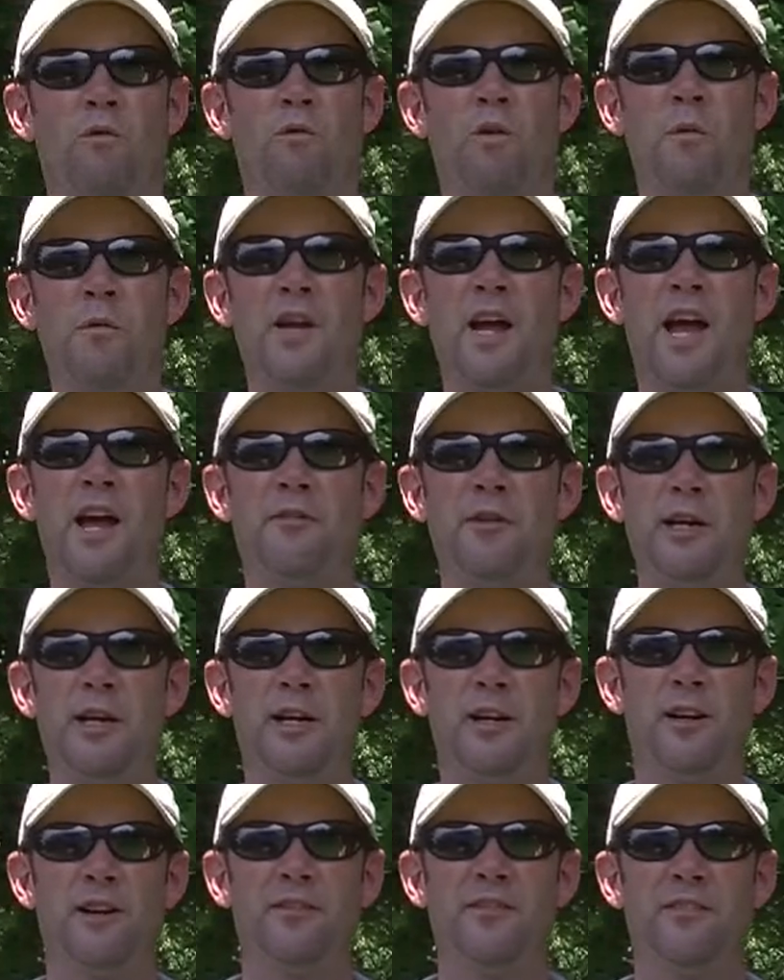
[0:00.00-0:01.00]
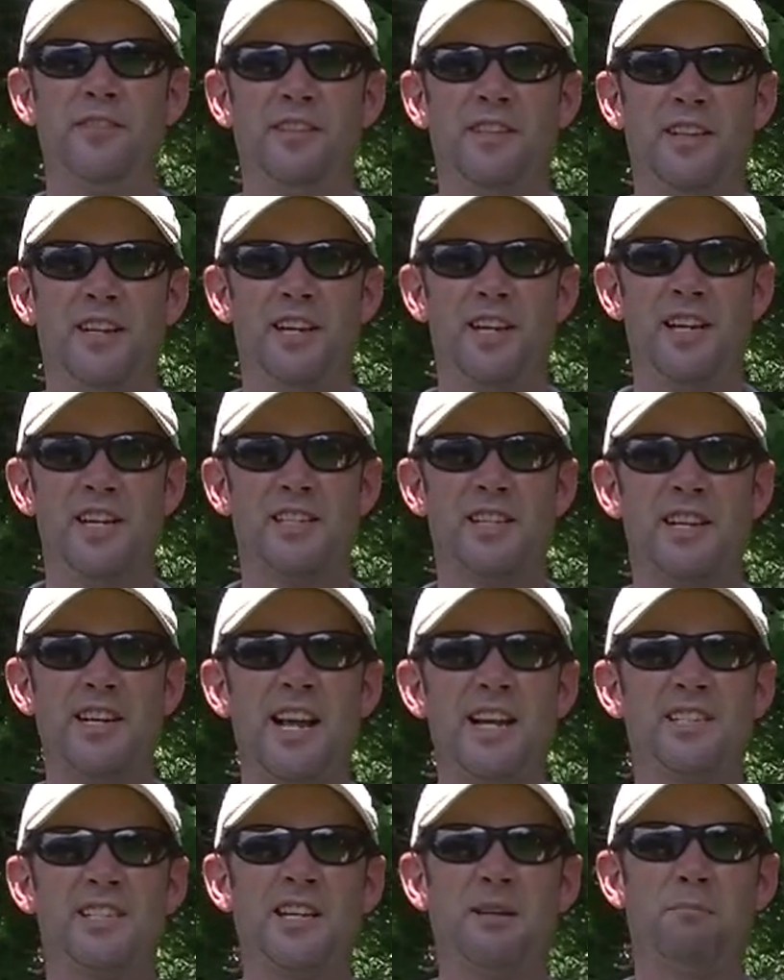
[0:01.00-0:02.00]
What we have here is a
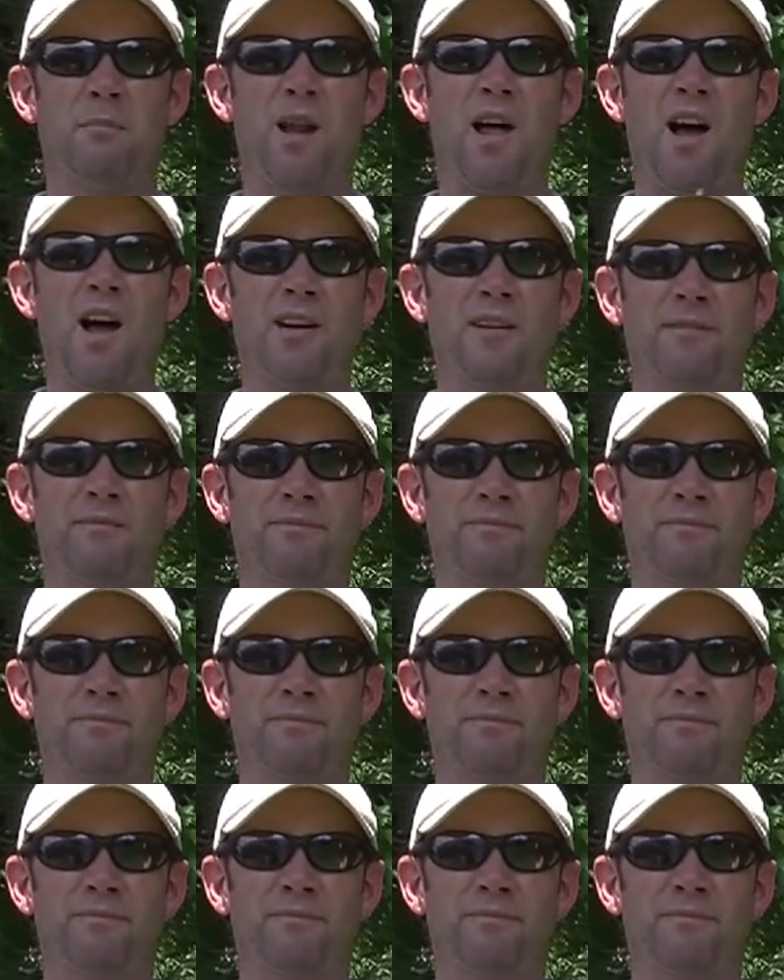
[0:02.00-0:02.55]
nesting block.